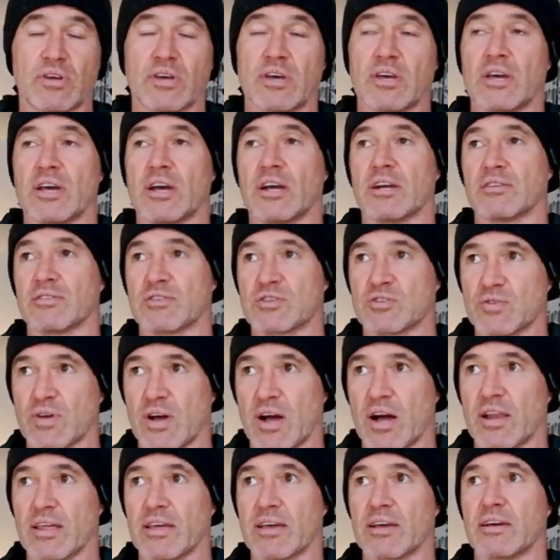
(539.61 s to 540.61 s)
in
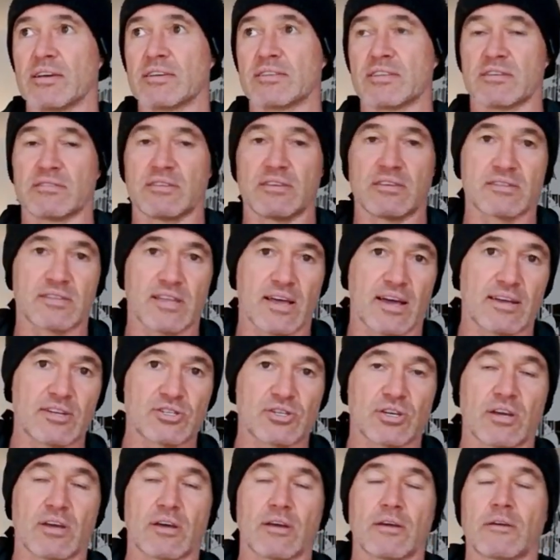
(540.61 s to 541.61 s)
Australia, Southeast
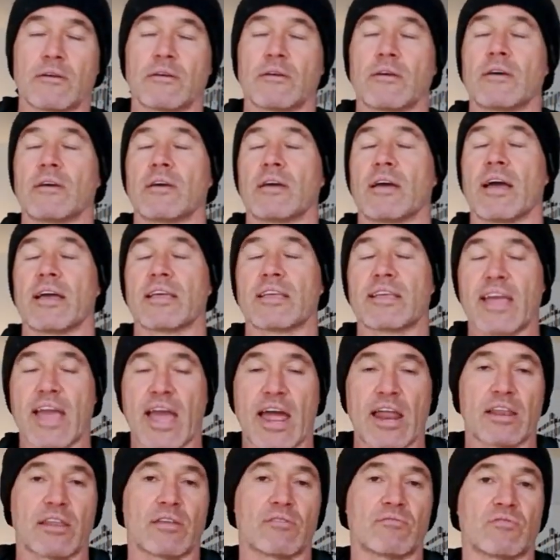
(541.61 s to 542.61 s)
Asia, and
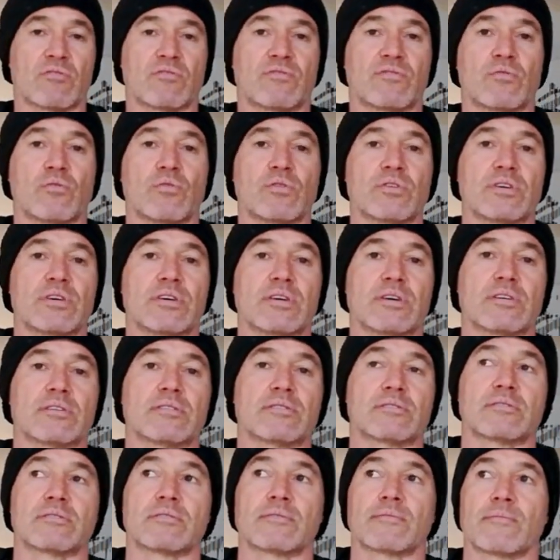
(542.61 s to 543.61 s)
Canada for 4
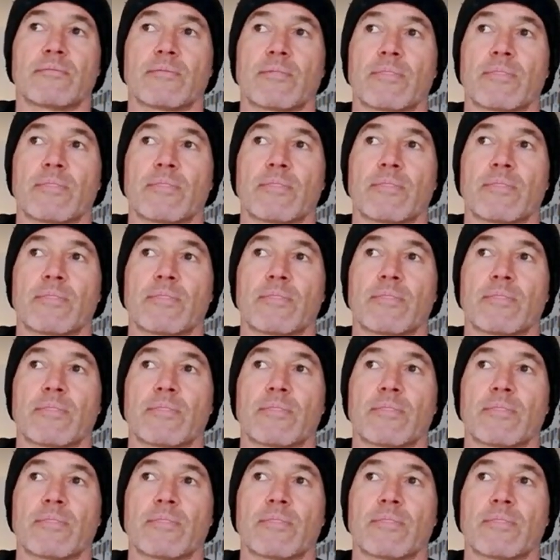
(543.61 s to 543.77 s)
years.